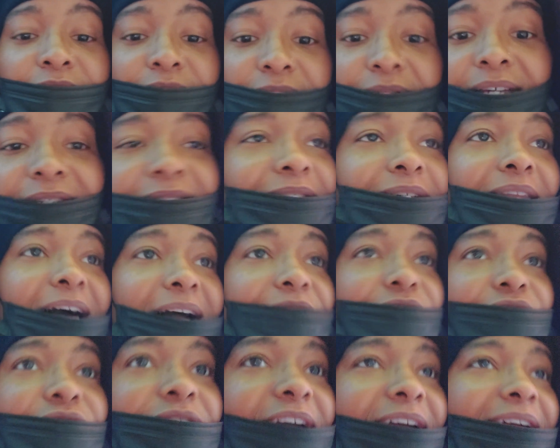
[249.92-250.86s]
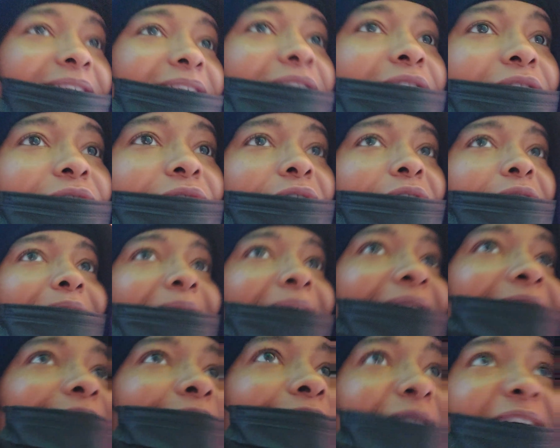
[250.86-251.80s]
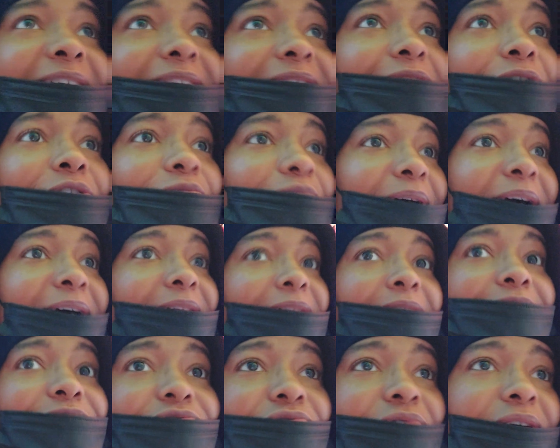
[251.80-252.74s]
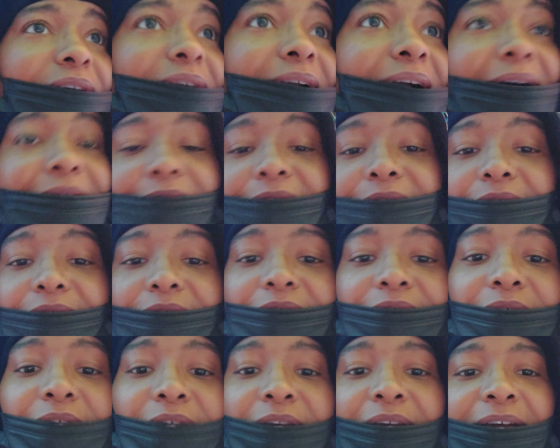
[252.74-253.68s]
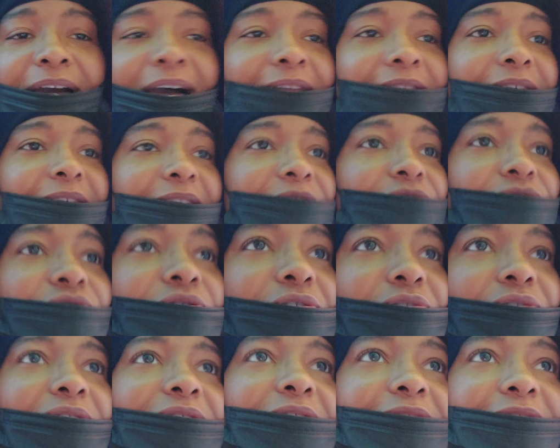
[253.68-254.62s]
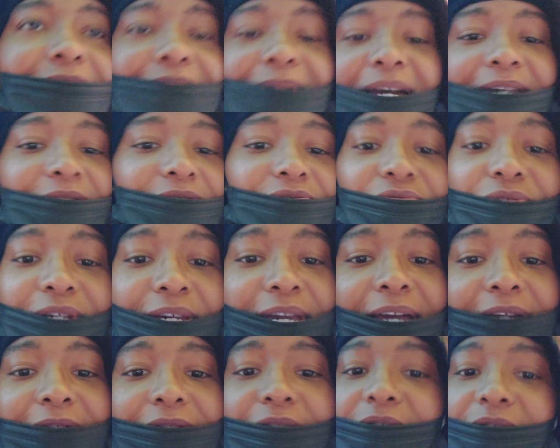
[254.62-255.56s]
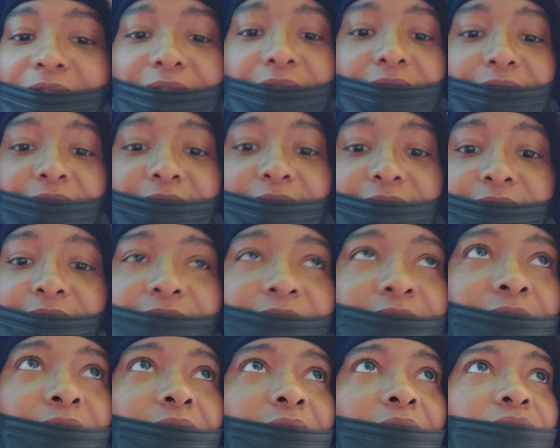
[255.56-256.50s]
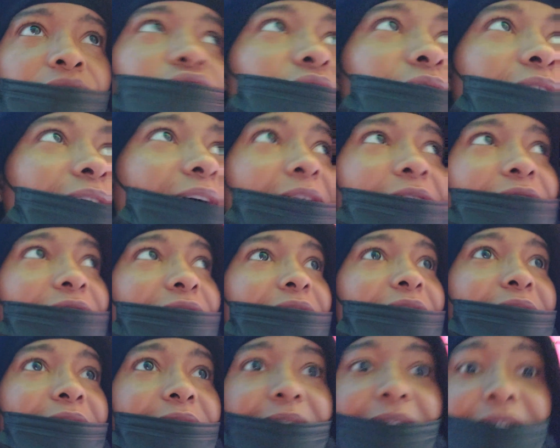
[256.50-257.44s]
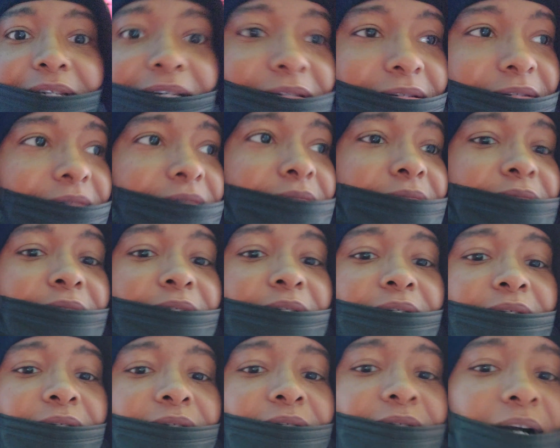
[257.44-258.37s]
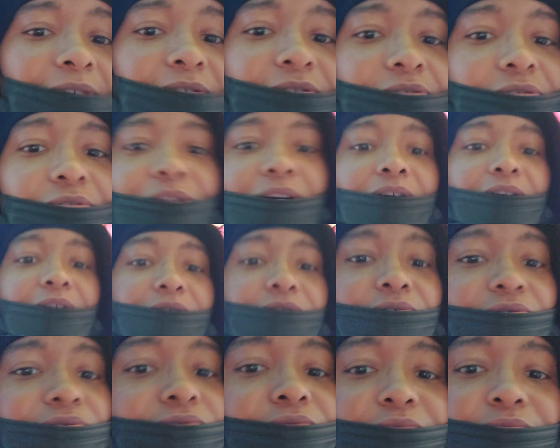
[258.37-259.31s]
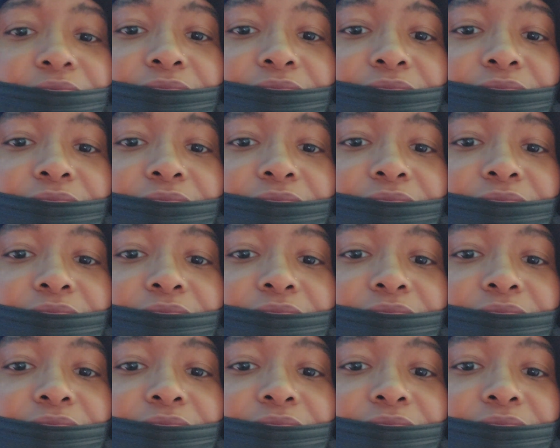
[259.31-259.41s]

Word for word: That's just like you can't loan nobody money, no money if you ain't got no one. How the hell you gonna love somebody you ain't got no one? You ain't got no love to give. Cause you don't love you.